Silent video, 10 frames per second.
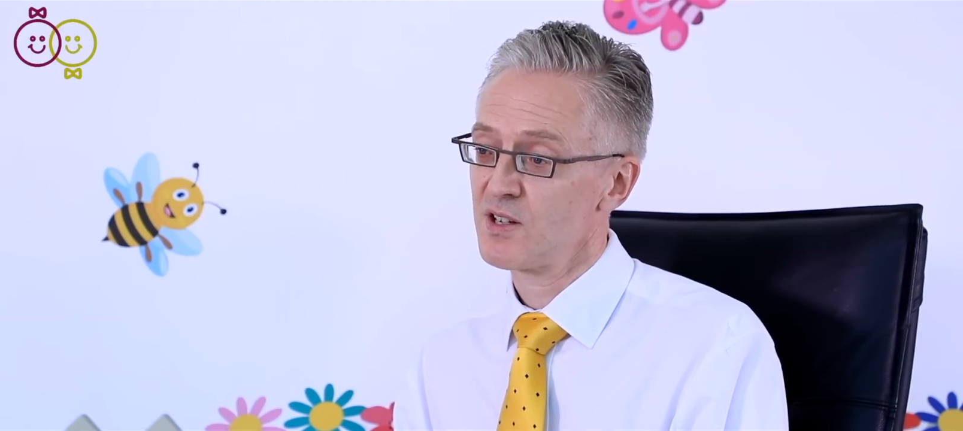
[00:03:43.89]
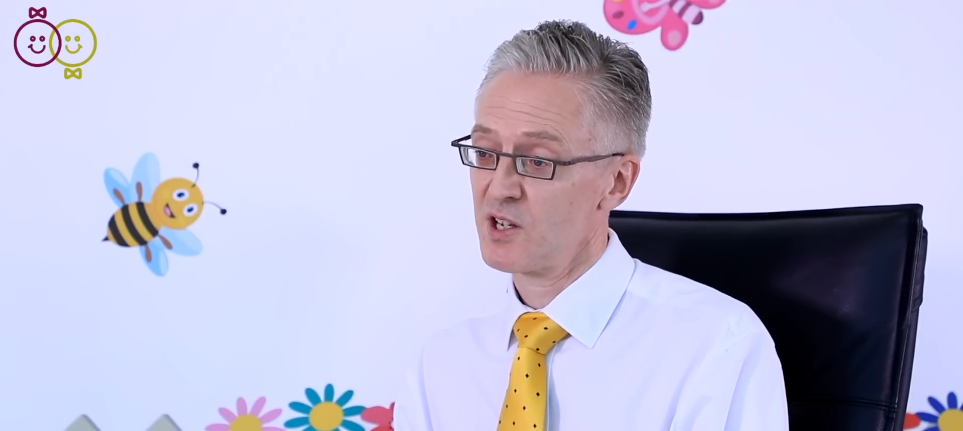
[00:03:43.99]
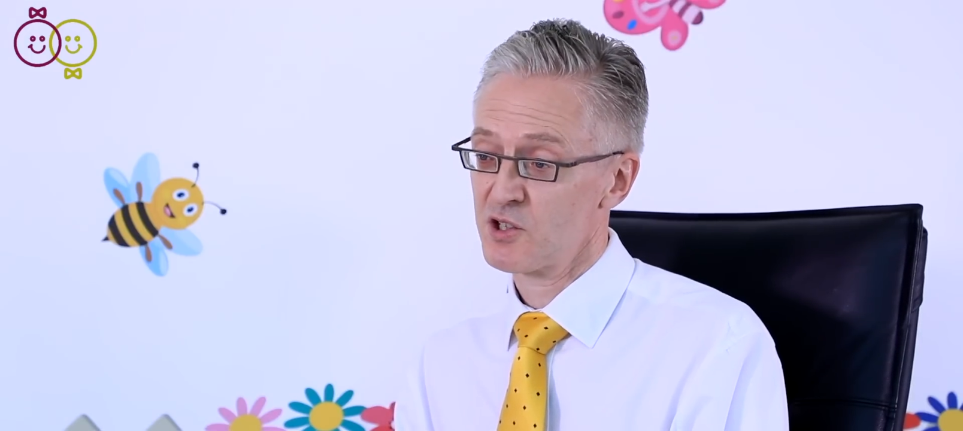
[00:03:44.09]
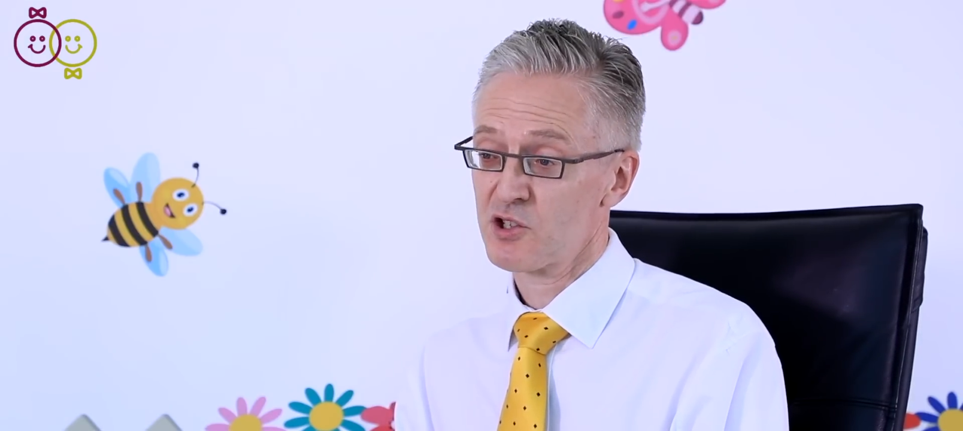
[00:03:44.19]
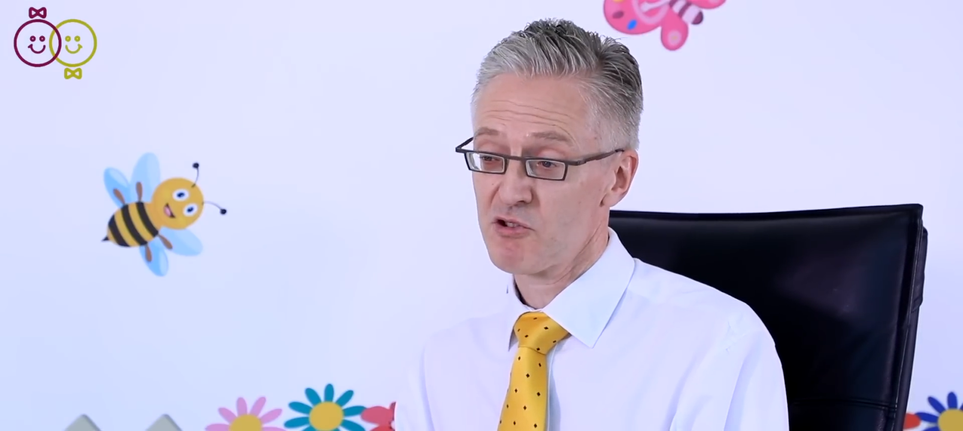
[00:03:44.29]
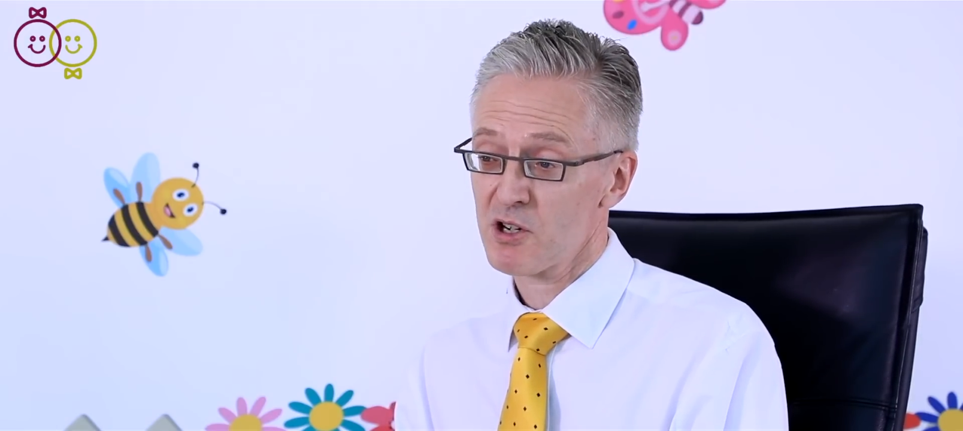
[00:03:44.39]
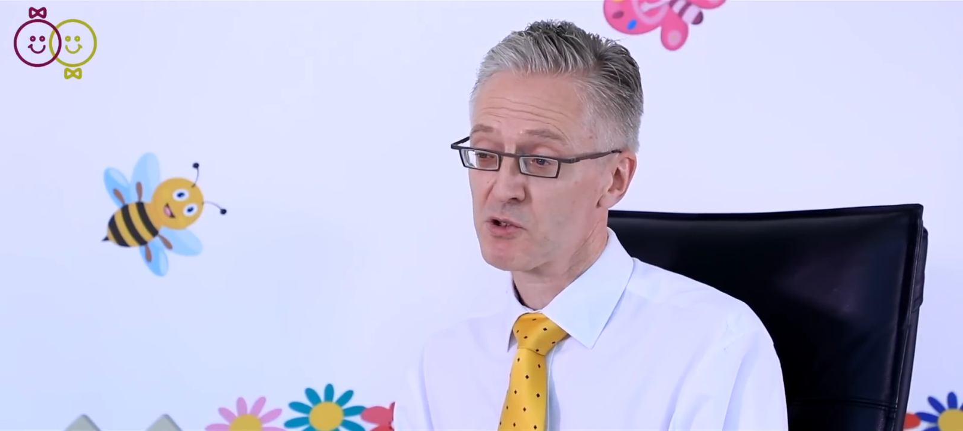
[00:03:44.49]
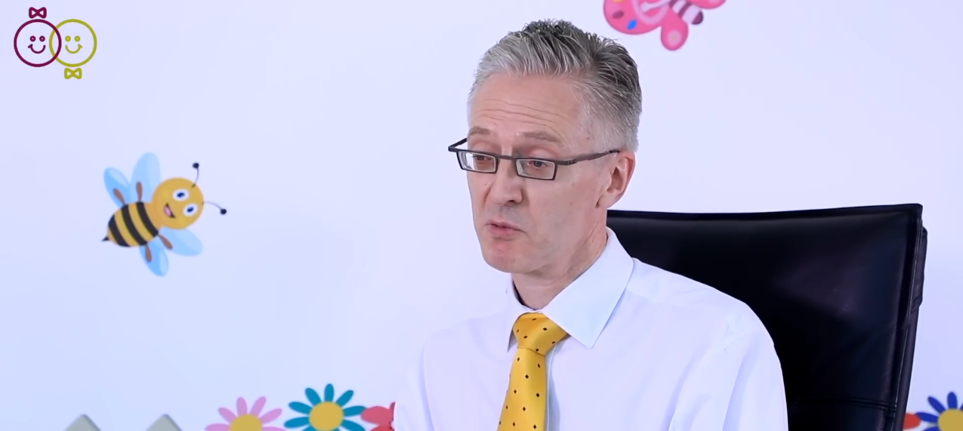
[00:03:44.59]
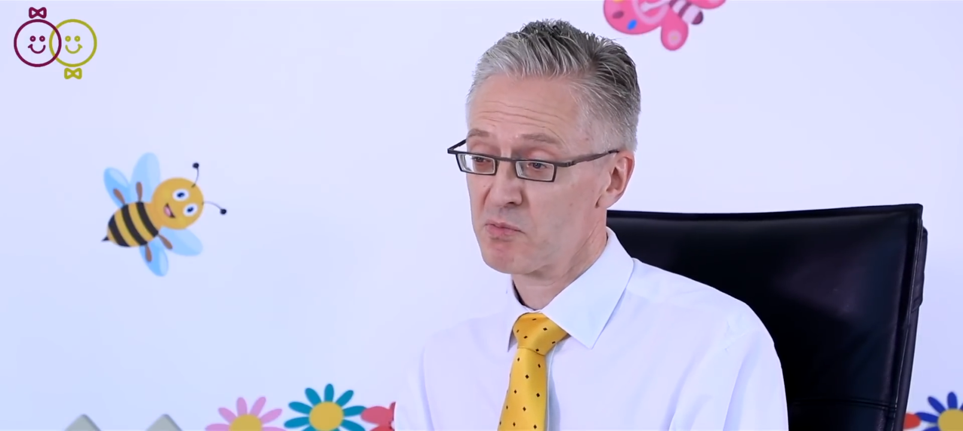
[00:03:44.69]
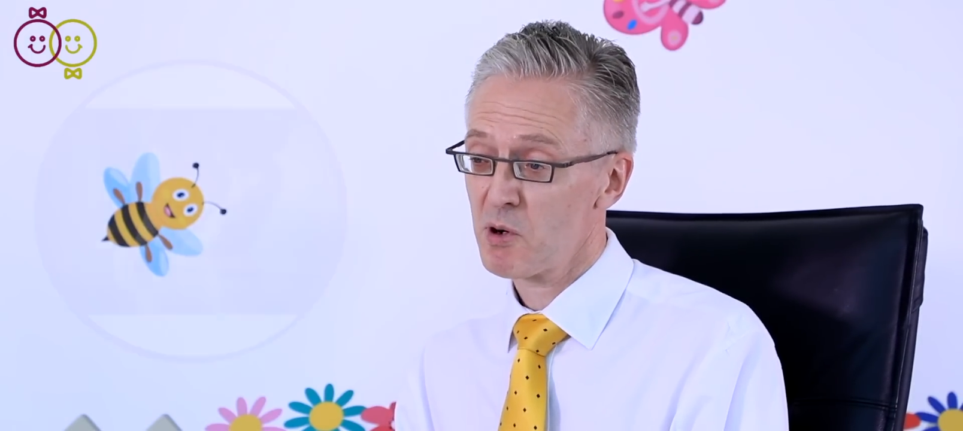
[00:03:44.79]
a
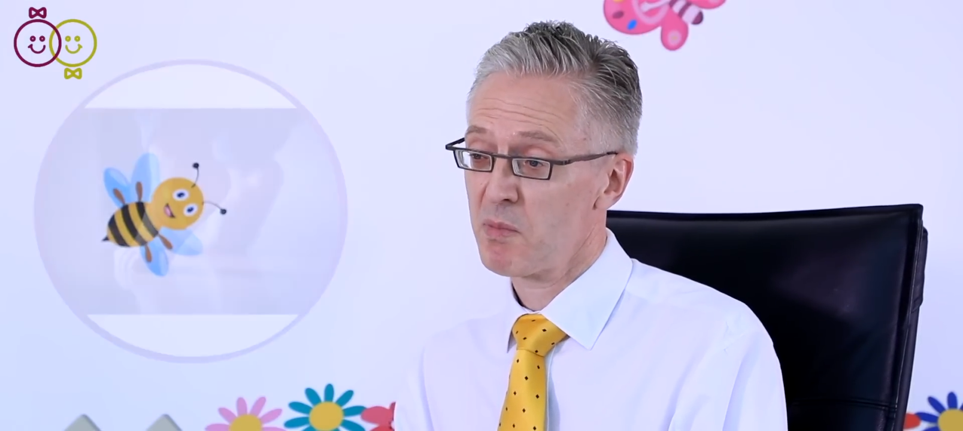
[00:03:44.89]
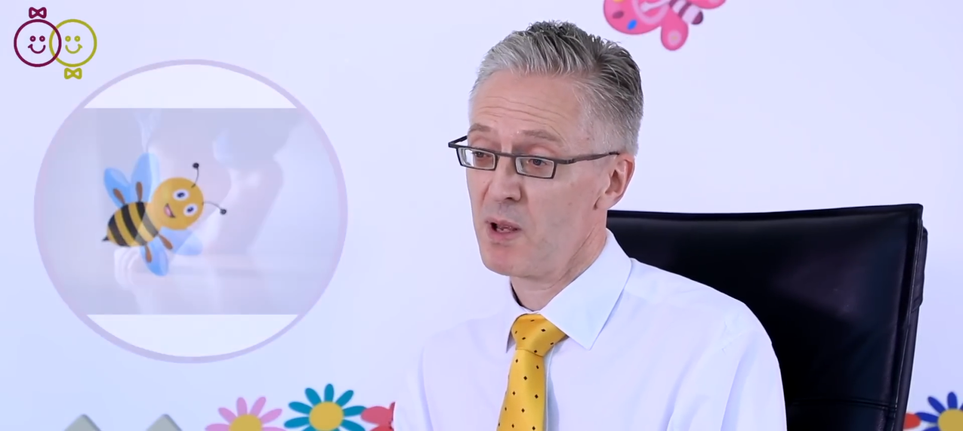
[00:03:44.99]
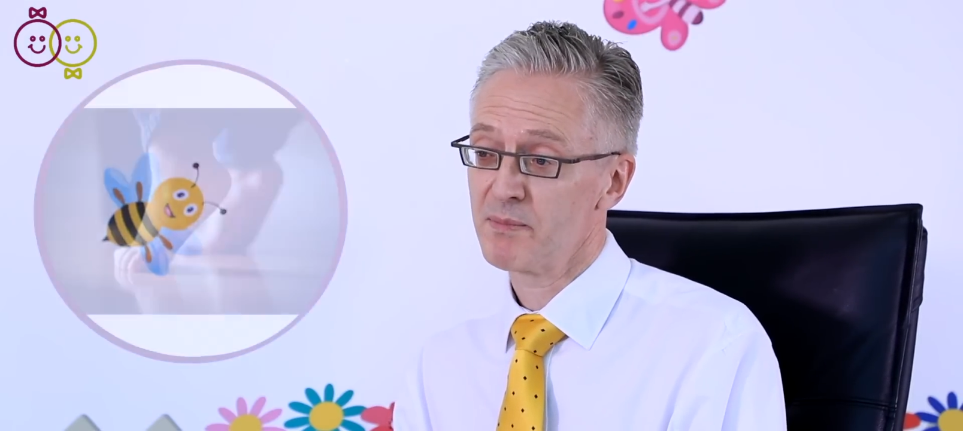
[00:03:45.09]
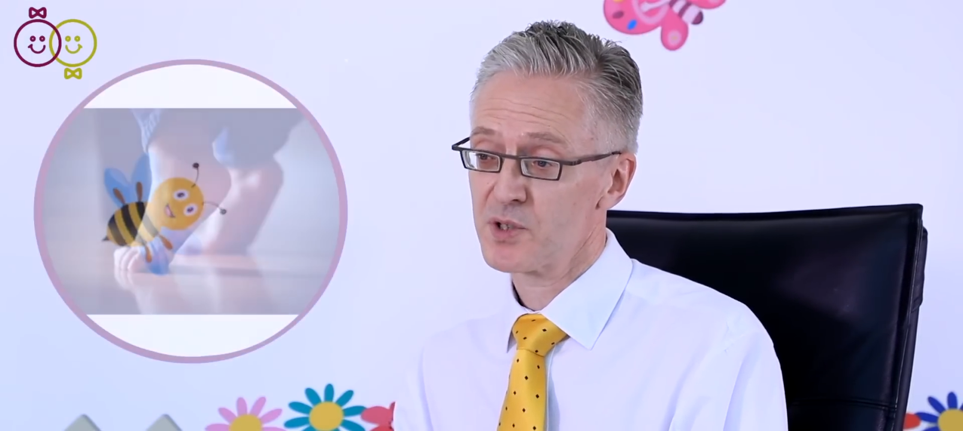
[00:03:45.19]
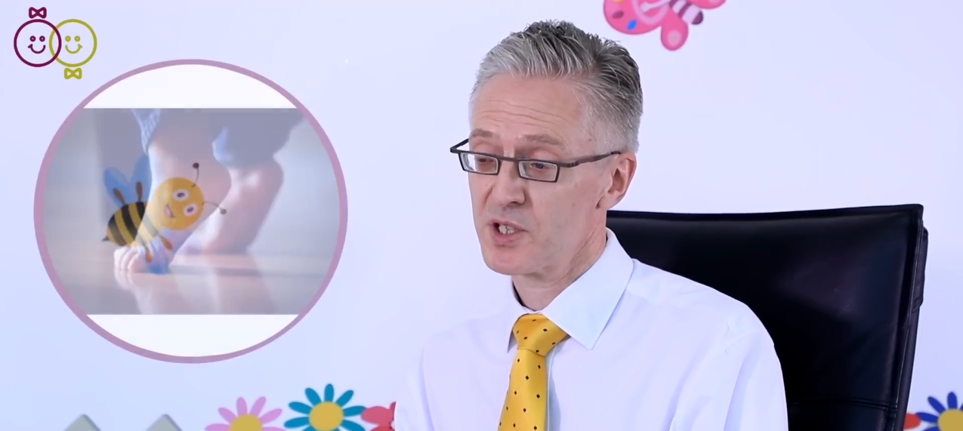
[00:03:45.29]
structural problem.